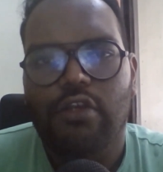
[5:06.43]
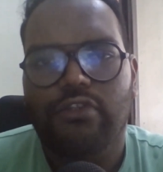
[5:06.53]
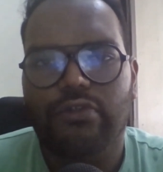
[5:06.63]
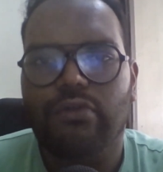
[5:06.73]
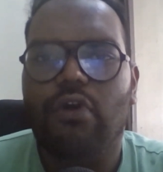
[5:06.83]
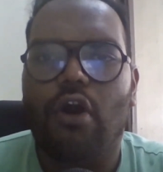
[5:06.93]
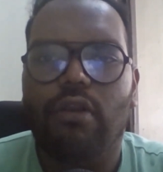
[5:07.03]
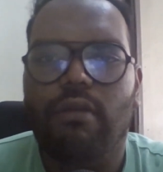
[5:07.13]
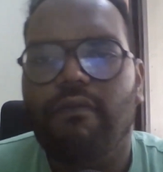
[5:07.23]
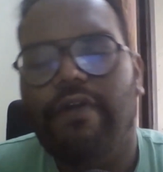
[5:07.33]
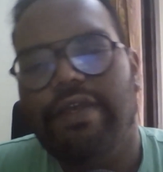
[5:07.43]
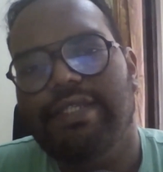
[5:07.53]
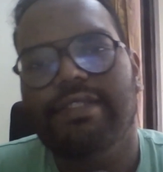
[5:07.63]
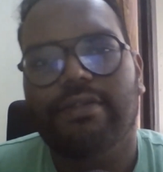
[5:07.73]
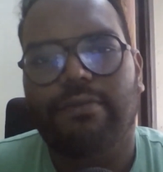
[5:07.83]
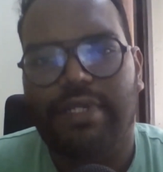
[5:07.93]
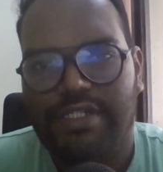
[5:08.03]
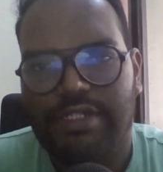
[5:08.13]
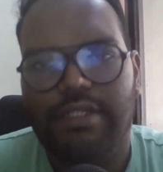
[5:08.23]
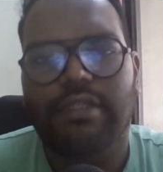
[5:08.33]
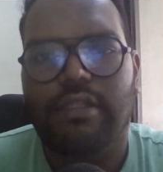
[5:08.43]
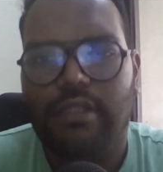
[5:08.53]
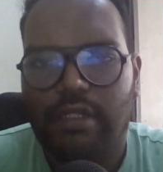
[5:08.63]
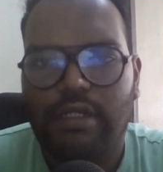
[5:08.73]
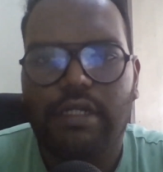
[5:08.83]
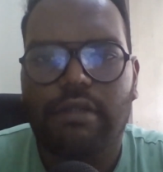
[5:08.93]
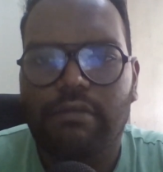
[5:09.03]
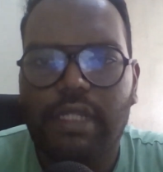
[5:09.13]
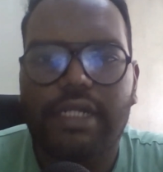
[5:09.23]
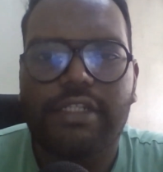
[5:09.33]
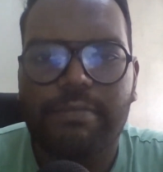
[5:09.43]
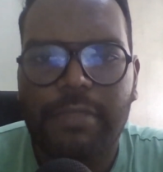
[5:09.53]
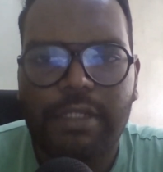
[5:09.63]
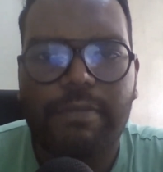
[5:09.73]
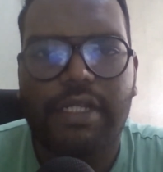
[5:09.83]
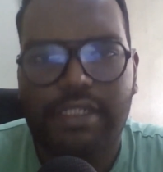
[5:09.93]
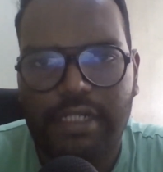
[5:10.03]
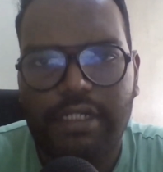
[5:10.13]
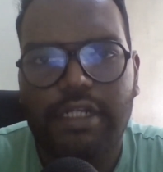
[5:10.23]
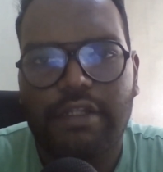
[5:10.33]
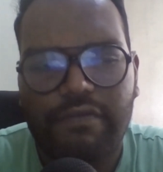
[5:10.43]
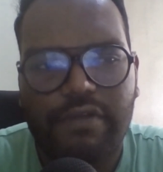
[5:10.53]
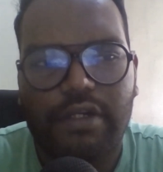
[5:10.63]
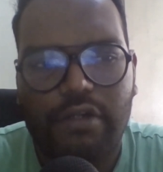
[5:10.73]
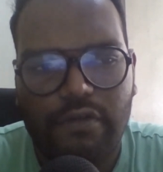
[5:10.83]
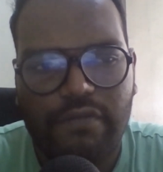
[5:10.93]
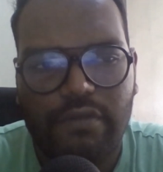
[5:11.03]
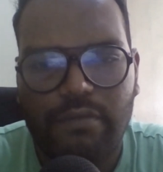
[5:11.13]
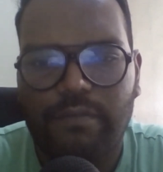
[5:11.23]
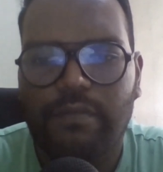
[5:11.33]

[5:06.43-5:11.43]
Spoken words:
So, always question the narrative that is being presented in front of you.